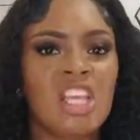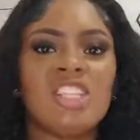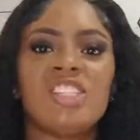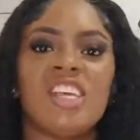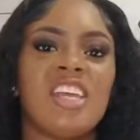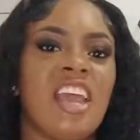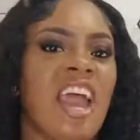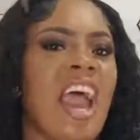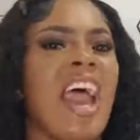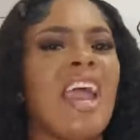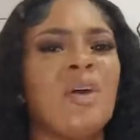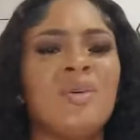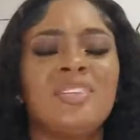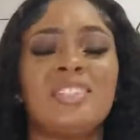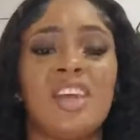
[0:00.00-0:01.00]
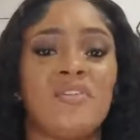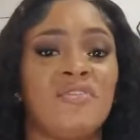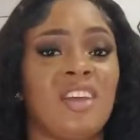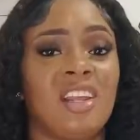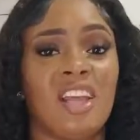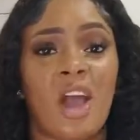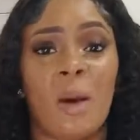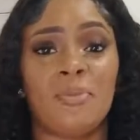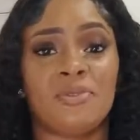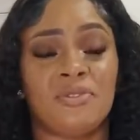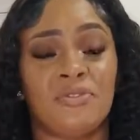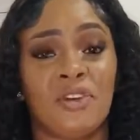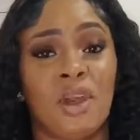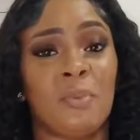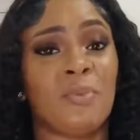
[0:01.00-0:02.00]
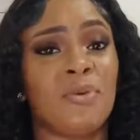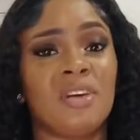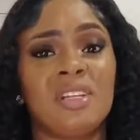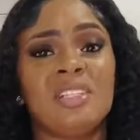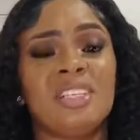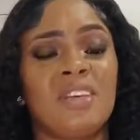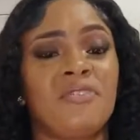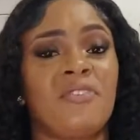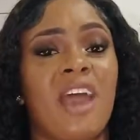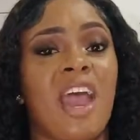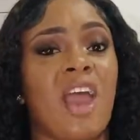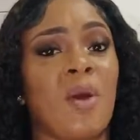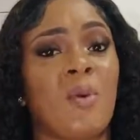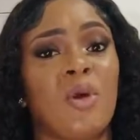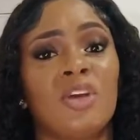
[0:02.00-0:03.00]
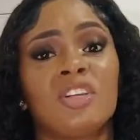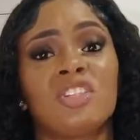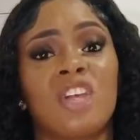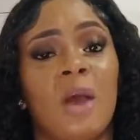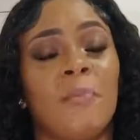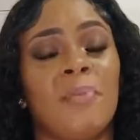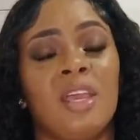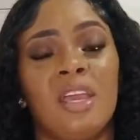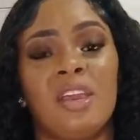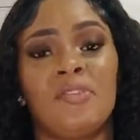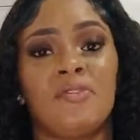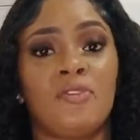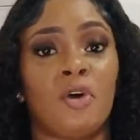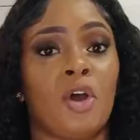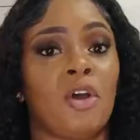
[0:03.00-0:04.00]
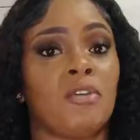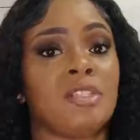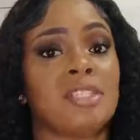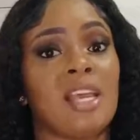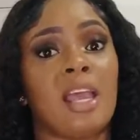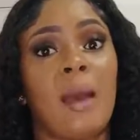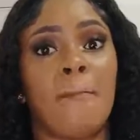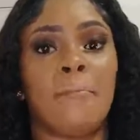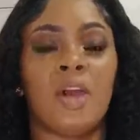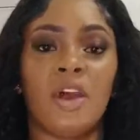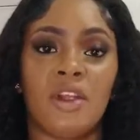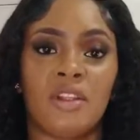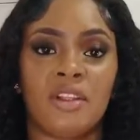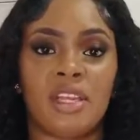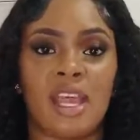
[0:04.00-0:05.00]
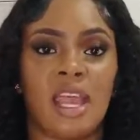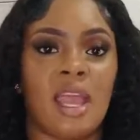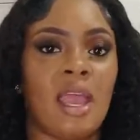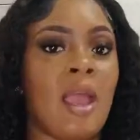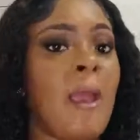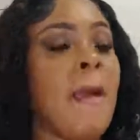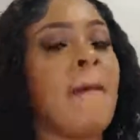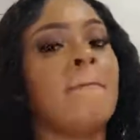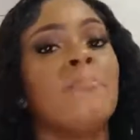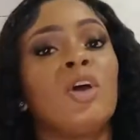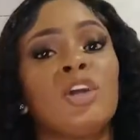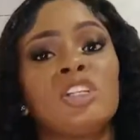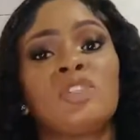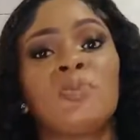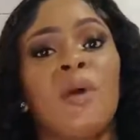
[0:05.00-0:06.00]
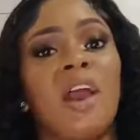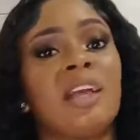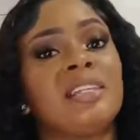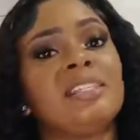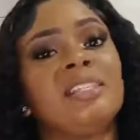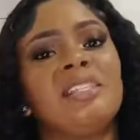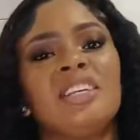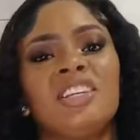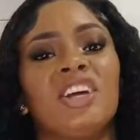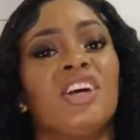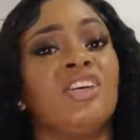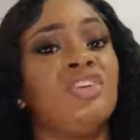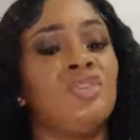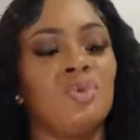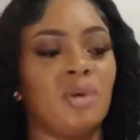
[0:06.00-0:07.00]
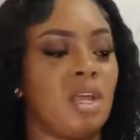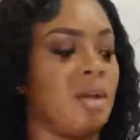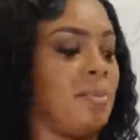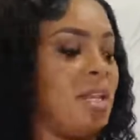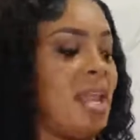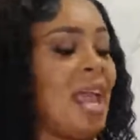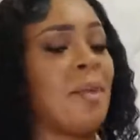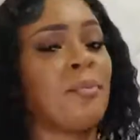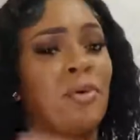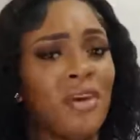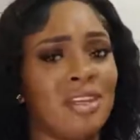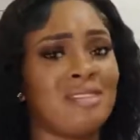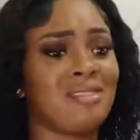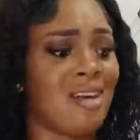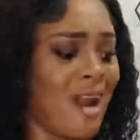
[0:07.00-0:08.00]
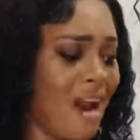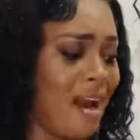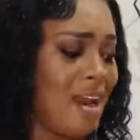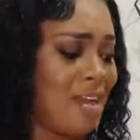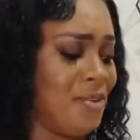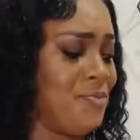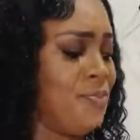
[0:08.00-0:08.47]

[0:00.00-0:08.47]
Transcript: So yeah, I would definitely opt for a print if I were shopping for, say, a birthday, brunch party, dinner, you name it. Like, prints are in.